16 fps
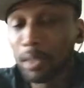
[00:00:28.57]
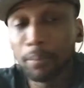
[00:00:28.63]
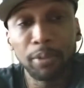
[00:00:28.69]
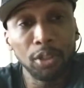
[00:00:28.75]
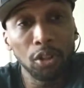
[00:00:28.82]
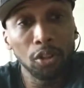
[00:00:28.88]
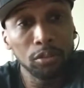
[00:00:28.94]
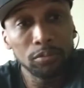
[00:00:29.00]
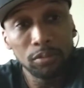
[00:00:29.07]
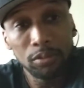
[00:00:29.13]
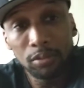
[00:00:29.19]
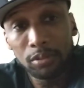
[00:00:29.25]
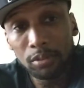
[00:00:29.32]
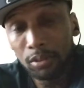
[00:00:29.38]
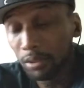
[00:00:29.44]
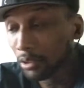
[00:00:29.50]
hit me
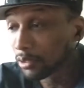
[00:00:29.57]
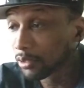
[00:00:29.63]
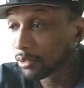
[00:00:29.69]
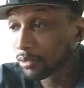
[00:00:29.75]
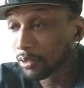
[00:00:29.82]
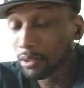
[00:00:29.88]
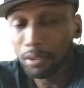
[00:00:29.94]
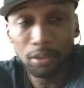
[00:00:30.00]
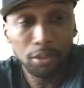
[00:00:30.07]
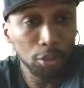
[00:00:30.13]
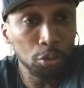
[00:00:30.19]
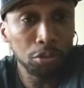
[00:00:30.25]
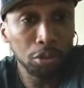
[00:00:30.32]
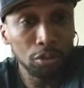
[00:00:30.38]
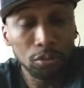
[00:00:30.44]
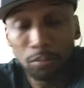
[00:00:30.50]
on
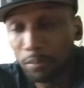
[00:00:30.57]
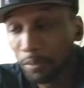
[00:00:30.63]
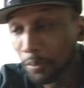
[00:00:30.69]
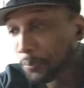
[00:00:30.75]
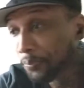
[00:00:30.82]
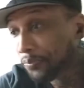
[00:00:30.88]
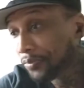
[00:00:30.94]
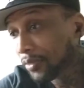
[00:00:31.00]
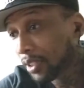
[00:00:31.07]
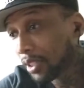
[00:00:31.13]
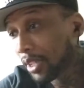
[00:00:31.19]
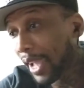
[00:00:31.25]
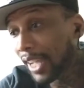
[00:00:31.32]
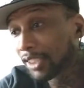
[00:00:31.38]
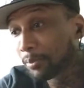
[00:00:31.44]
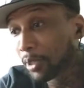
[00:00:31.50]
YouTube,
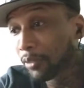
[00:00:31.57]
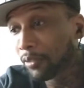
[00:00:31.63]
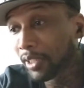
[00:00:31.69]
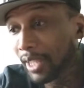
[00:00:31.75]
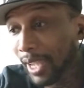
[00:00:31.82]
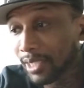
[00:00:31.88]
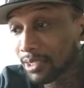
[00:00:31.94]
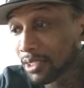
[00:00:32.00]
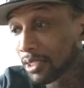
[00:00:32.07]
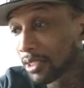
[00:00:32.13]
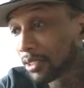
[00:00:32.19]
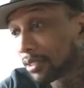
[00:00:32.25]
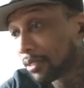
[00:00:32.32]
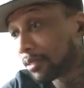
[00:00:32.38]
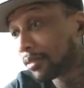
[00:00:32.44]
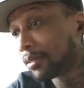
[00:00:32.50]
asked me to react
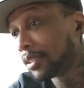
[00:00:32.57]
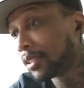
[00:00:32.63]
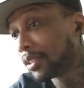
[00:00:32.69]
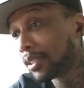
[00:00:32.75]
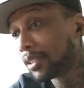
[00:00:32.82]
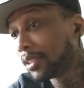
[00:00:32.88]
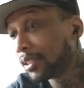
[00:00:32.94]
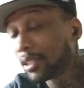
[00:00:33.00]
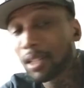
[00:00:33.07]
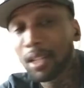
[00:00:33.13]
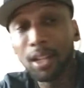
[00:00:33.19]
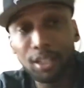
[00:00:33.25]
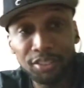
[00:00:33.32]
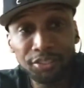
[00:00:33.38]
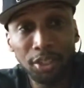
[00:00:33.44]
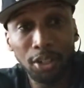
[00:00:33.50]
to
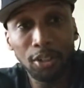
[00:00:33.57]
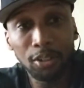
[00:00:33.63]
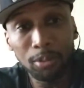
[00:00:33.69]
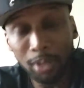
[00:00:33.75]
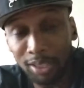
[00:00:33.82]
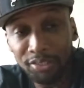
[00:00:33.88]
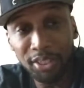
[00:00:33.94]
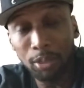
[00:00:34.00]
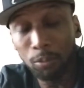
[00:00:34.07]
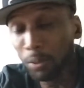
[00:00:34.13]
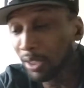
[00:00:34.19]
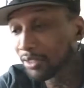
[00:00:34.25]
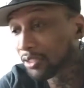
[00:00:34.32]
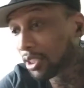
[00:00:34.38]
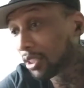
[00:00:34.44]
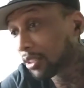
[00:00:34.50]
a song. I said,
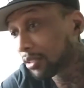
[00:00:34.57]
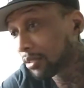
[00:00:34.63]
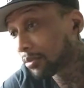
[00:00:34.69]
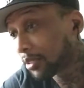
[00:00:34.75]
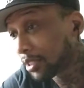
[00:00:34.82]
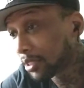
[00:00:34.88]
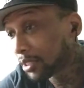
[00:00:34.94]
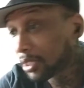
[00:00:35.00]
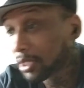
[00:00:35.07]
What song?